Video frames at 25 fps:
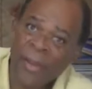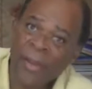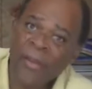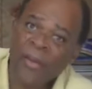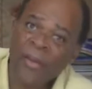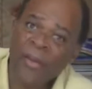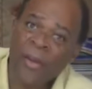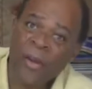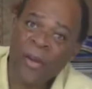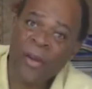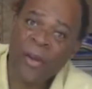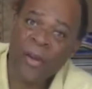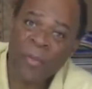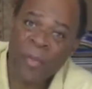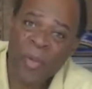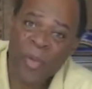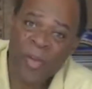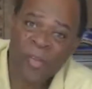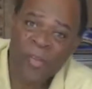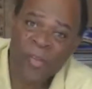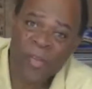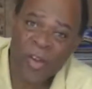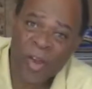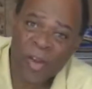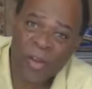You're going to be
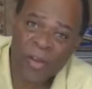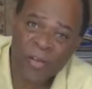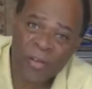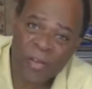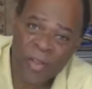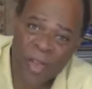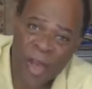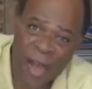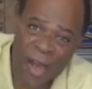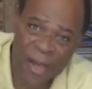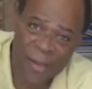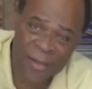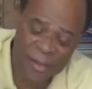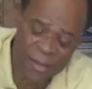shell-shocked.